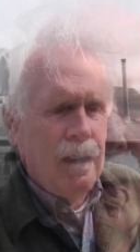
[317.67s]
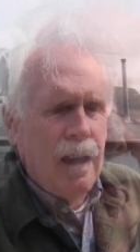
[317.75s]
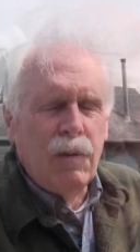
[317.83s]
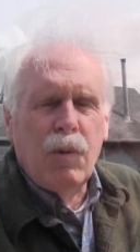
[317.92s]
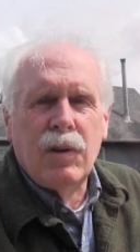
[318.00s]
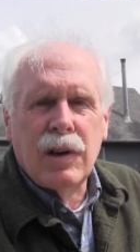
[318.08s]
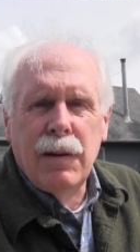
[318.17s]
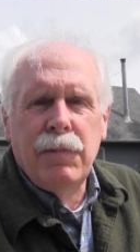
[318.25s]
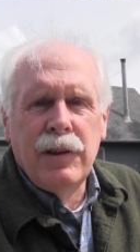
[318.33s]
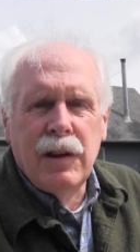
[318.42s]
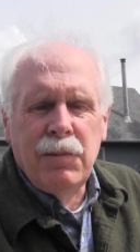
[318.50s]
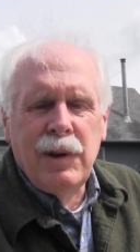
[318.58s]
I woke up
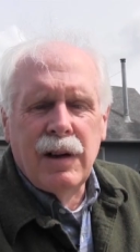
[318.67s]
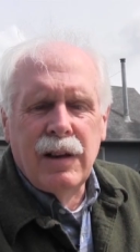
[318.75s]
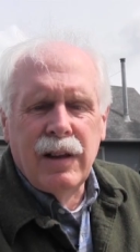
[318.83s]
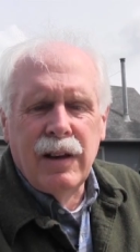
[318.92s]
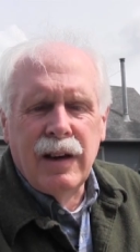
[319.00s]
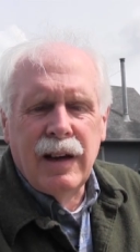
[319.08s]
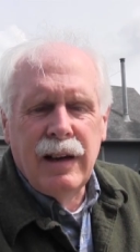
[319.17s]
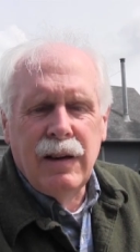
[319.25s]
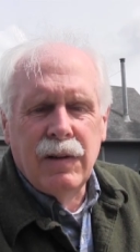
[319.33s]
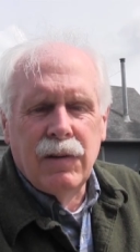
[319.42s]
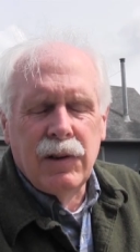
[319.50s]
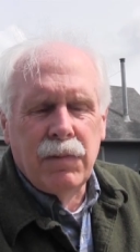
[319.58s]
in the middle of the night
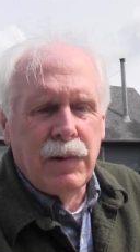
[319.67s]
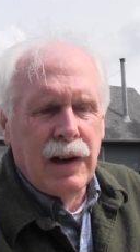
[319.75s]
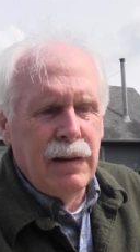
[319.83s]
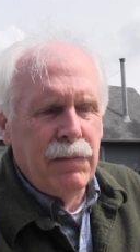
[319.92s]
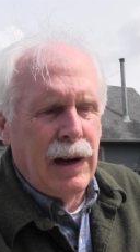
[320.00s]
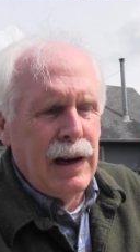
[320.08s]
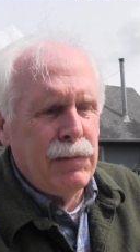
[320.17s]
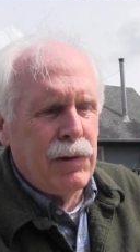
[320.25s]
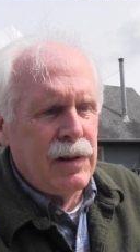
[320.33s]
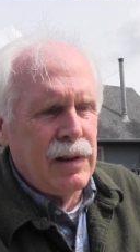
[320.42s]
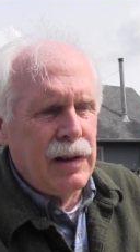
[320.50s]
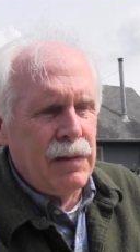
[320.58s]
with my
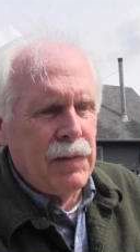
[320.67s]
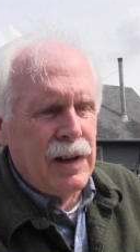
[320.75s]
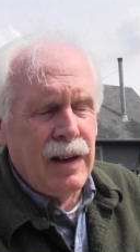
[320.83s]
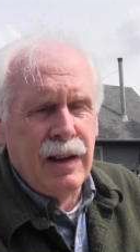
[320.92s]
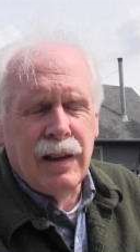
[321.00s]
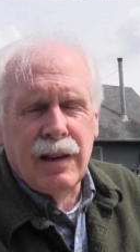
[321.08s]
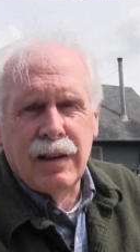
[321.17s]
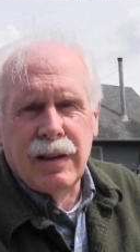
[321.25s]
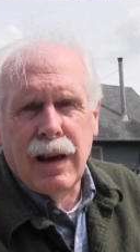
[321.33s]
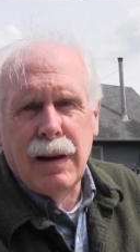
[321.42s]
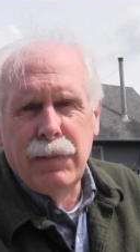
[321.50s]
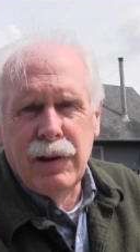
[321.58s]
Bible and my
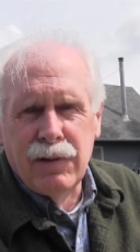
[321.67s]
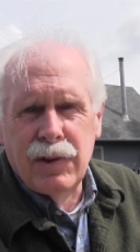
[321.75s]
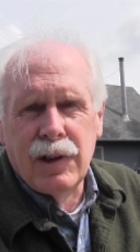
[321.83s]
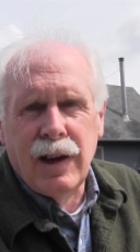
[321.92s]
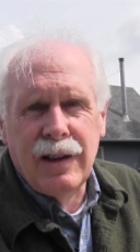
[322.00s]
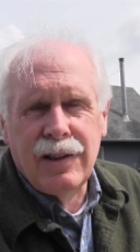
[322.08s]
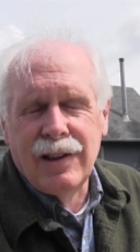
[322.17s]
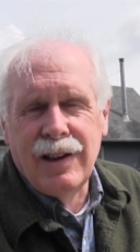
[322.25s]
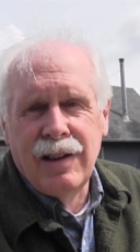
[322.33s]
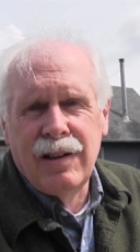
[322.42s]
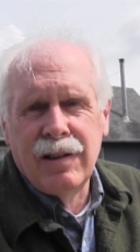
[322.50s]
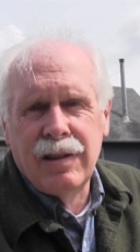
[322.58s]
copy of Science and
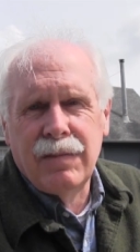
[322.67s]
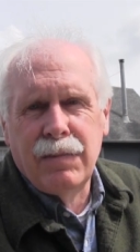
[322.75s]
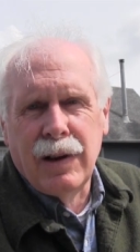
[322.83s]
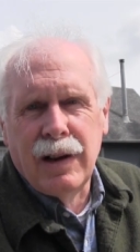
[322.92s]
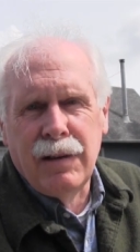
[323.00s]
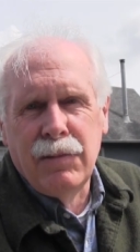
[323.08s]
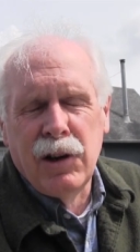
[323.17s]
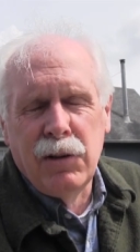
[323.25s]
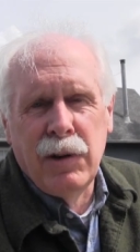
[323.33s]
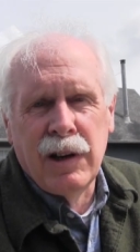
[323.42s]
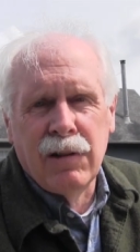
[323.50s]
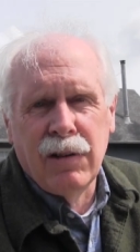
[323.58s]
Health by Mary
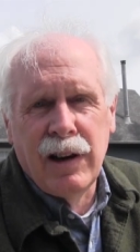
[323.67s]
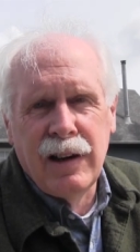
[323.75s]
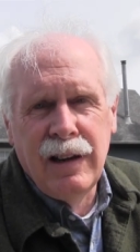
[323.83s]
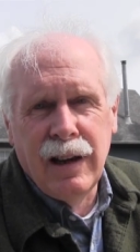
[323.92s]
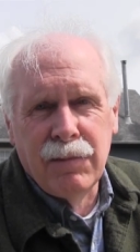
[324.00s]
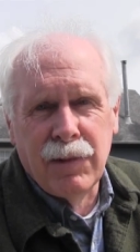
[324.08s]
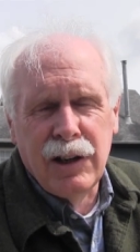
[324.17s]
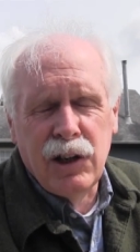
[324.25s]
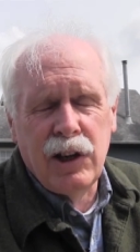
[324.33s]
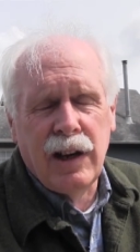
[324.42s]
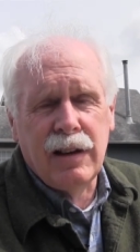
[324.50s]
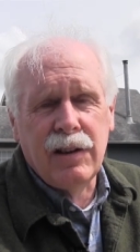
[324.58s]
Baker Eddy on my
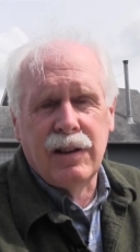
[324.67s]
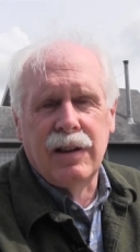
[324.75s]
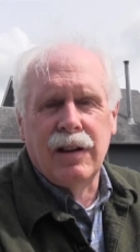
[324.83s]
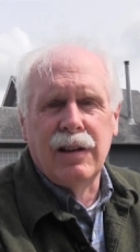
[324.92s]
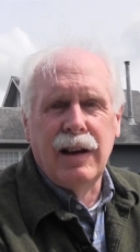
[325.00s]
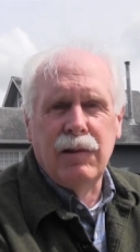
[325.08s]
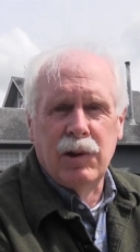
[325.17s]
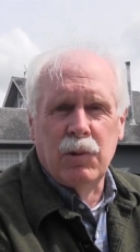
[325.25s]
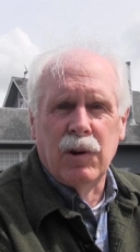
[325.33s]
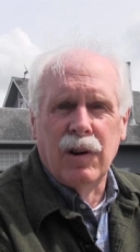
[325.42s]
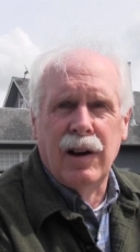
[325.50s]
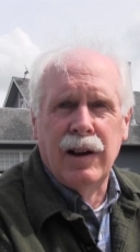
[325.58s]
chest. The lights
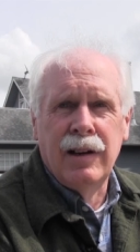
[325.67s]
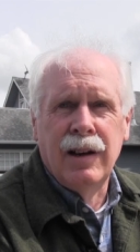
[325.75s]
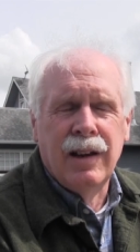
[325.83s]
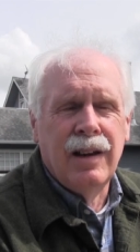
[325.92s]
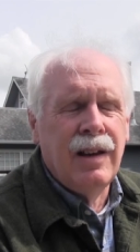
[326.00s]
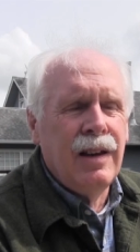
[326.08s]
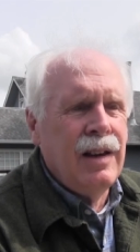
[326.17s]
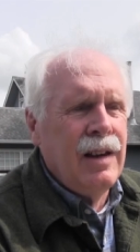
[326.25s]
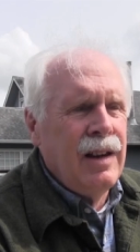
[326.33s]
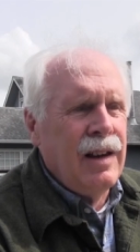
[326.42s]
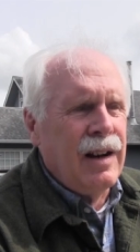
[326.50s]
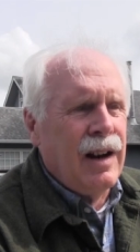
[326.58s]
were on.
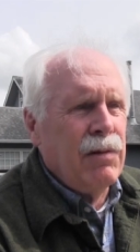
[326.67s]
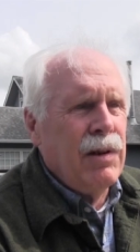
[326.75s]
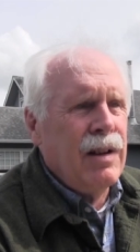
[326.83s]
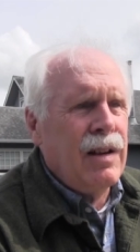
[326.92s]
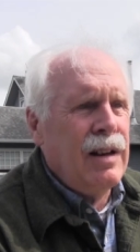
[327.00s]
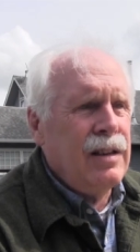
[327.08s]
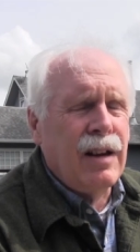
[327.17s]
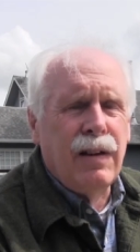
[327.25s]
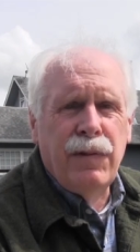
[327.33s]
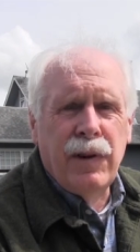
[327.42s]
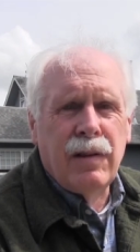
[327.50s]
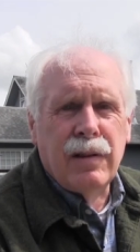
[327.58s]
And I realized I
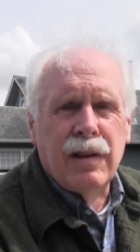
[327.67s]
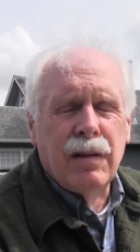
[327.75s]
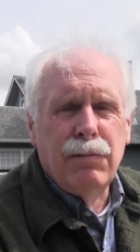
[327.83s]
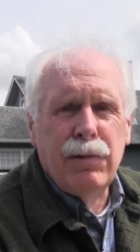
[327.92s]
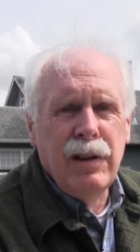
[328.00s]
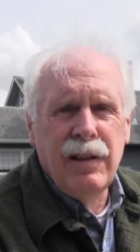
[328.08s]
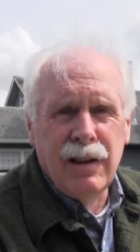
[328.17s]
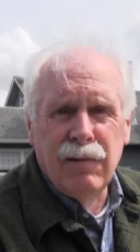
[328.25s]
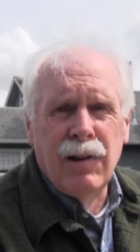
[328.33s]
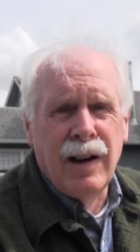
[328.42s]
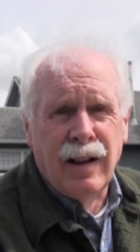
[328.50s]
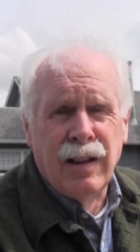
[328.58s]
felt completely
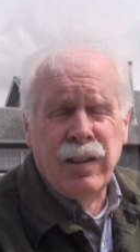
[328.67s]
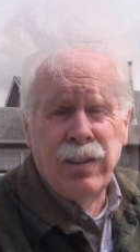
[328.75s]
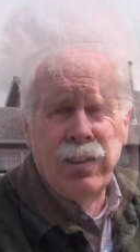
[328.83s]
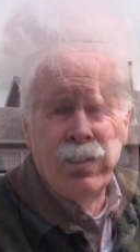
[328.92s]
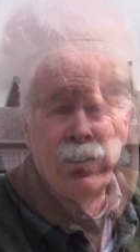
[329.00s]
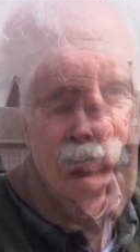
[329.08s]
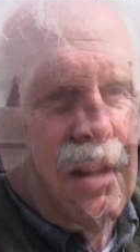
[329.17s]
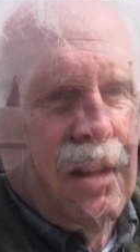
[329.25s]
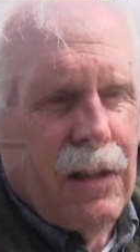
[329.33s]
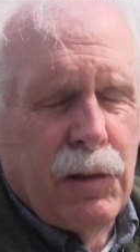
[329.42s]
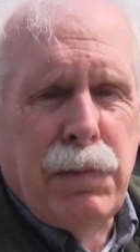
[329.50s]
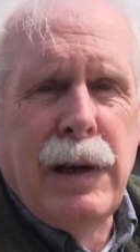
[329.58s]
well.
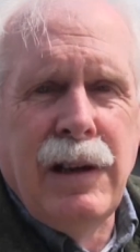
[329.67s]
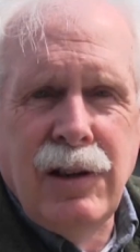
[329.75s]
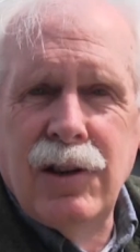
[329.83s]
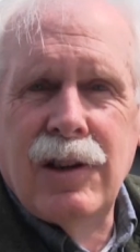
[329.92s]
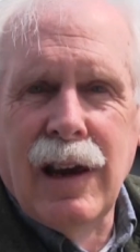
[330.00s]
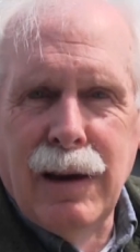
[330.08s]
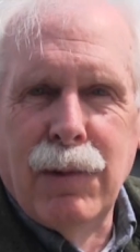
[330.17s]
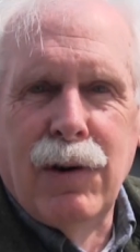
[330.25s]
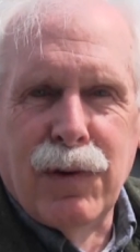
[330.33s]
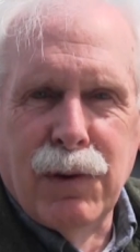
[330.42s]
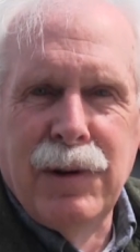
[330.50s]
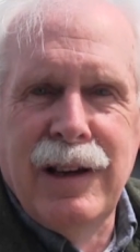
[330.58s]
This peace came
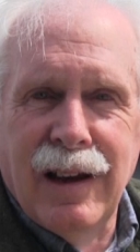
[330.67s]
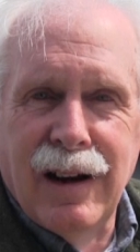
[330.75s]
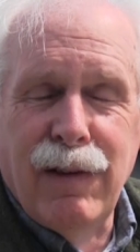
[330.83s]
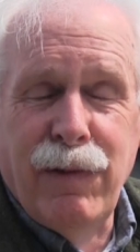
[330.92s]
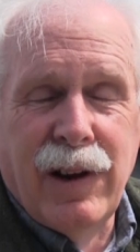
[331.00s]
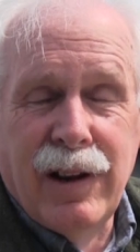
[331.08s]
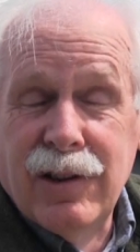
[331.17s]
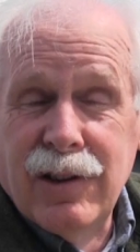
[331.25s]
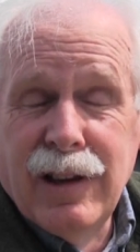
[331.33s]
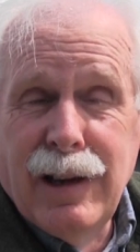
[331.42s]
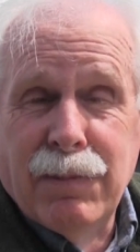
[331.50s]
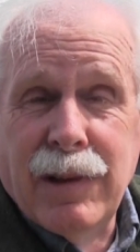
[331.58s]
over me and I fell
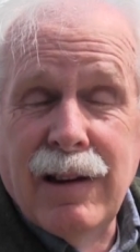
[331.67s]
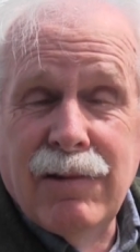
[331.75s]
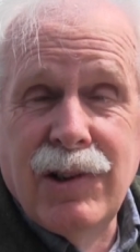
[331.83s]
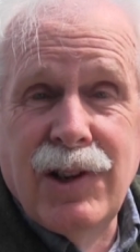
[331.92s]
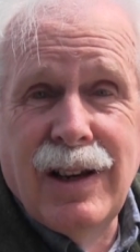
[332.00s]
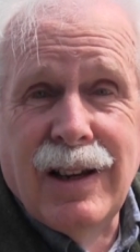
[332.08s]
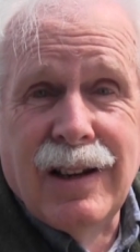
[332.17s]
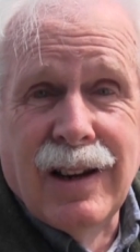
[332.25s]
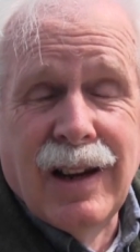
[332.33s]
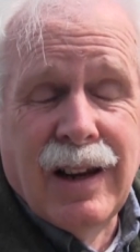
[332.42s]
asleep. That was it.